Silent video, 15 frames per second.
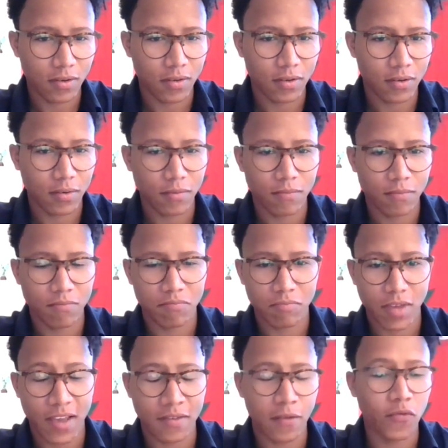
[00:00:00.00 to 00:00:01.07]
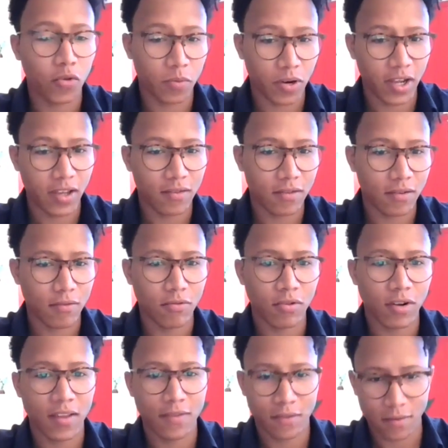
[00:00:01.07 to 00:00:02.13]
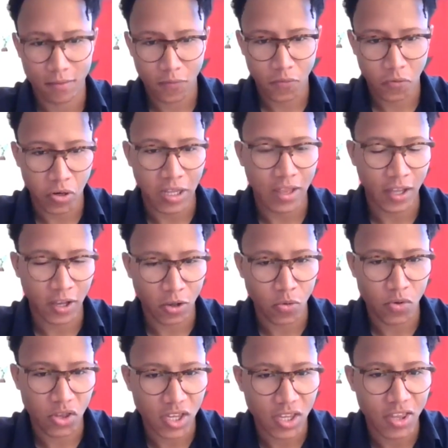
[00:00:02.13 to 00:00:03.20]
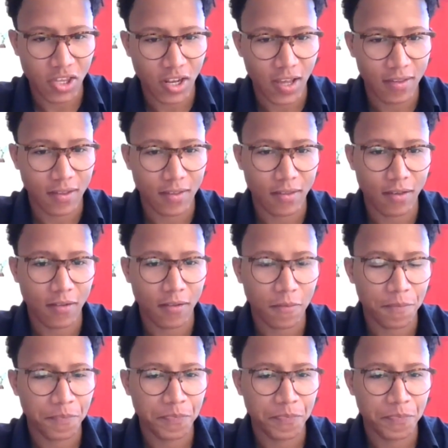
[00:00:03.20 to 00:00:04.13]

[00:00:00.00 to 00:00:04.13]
uh, as a Fulbrighter or as foreign language teaching assistant.